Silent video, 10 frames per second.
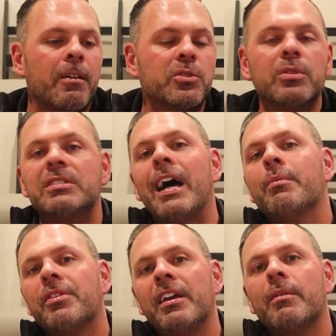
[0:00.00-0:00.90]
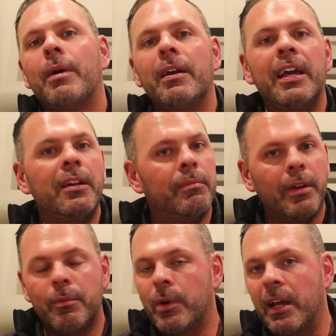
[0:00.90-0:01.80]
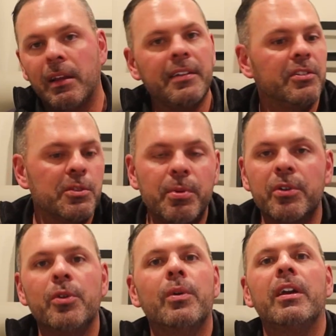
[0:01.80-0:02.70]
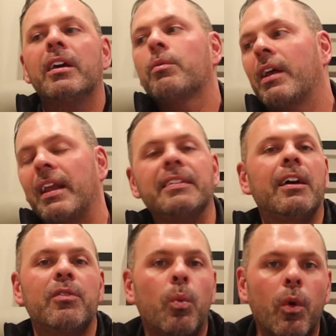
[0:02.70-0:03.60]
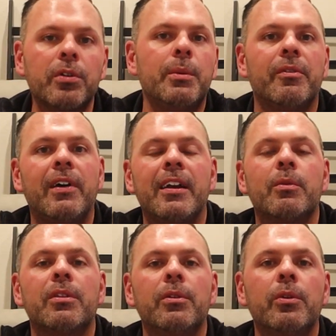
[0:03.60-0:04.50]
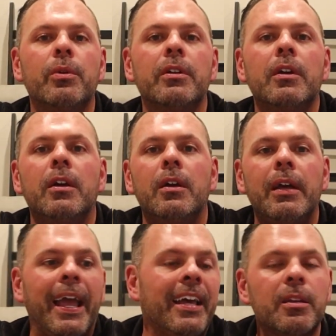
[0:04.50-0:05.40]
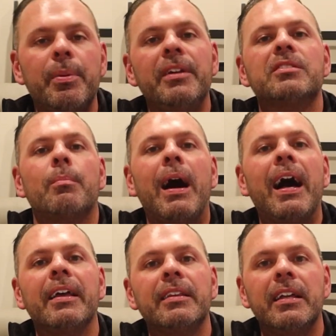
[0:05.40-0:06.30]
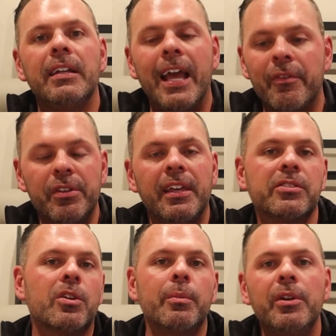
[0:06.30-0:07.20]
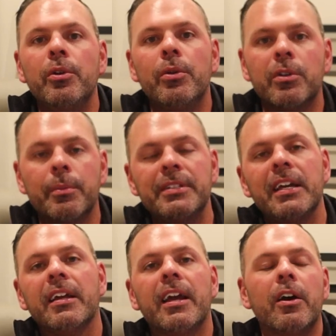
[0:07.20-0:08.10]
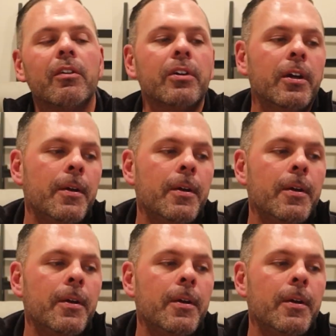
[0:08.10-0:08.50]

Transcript: So it's time to think about, hey, would I like to just put a new one in? Would I like to have the warranty provided with a new one? And the peace of mind that everything's going to be new and going to be taken care of.